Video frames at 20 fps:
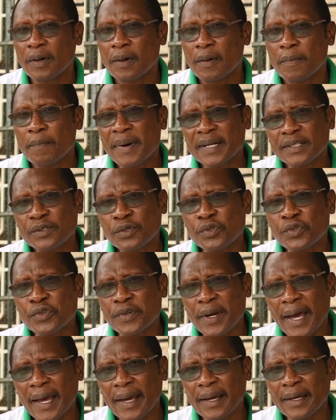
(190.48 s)
But to
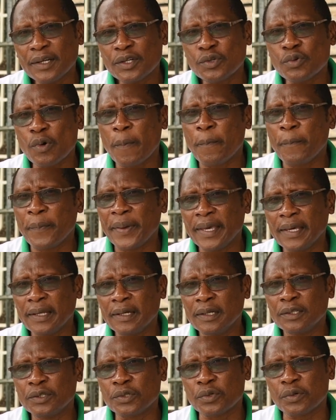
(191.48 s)
try to
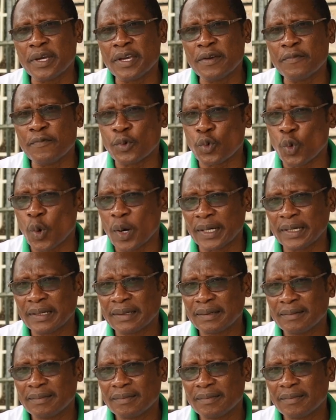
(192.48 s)
appeal to
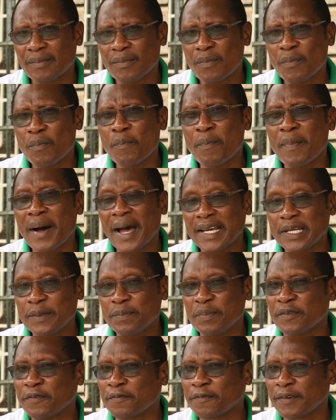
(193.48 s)
everyone might
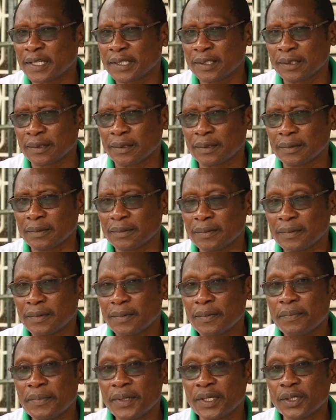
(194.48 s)
be fatal,
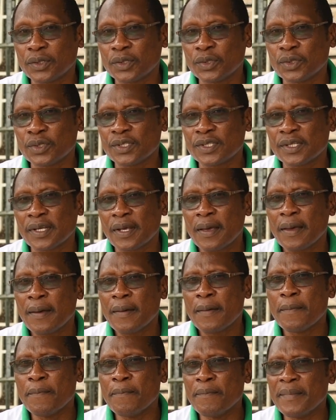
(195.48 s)
because
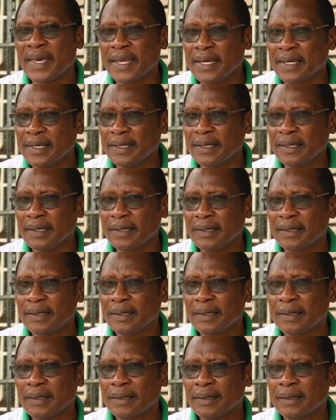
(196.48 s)
many
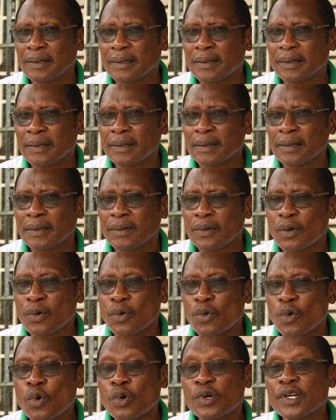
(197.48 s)

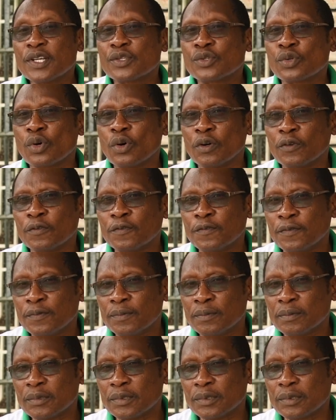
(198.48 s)
who resolve
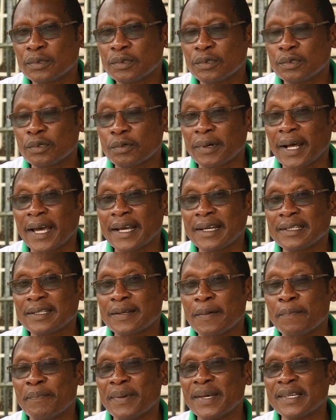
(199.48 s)
to write a
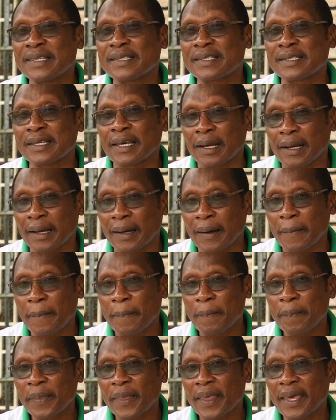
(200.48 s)
bestseller
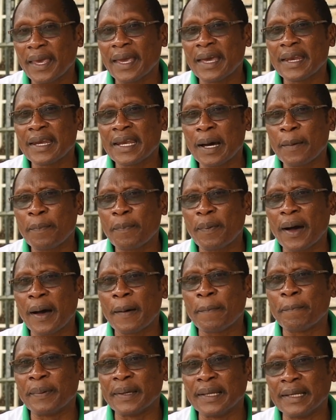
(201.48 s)
end up
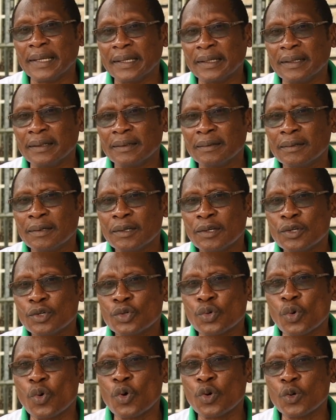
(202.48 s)
appealing
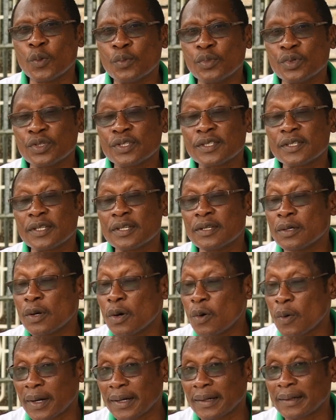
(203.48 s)
to almost no
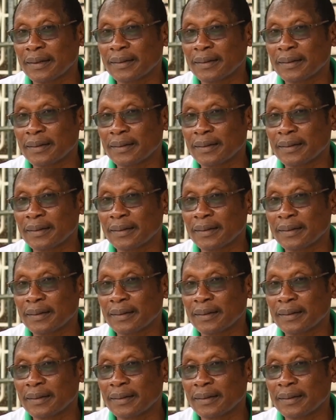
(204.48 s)
one.